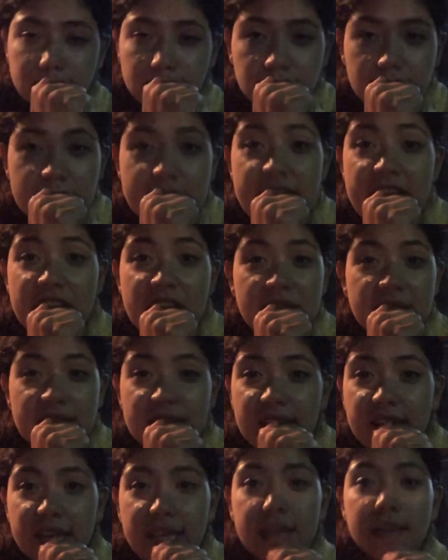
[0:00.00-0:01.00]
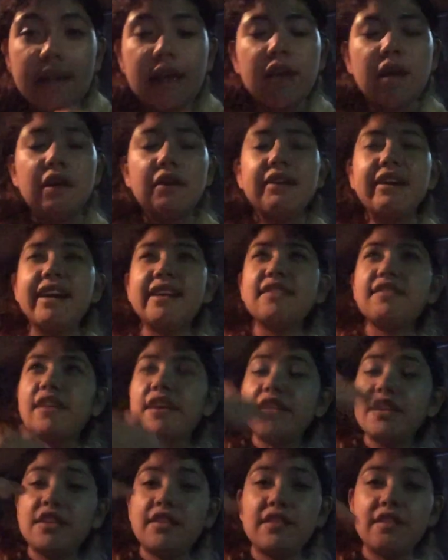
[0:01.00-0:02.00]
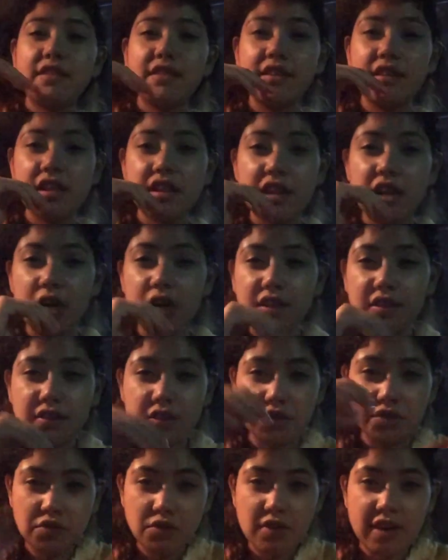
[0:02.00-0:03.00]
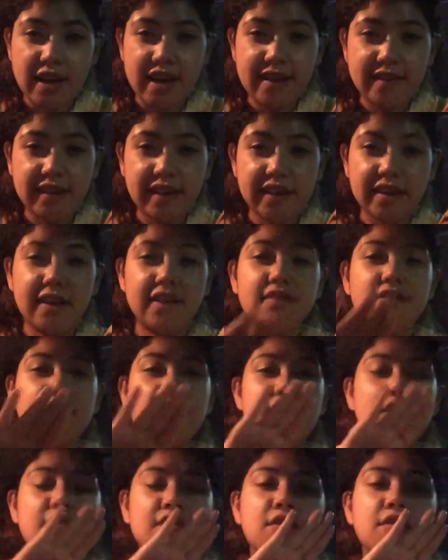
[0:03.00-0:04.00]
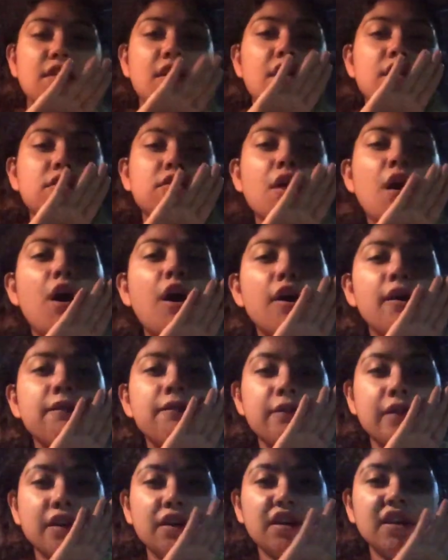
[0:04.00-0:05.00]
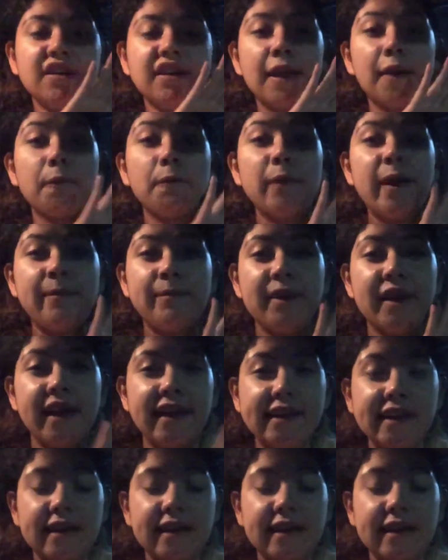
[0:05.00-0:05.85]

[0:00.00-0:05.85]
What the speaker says: Not even kidding. I saw this. There's two guys, and I saw a tall figure right behind it,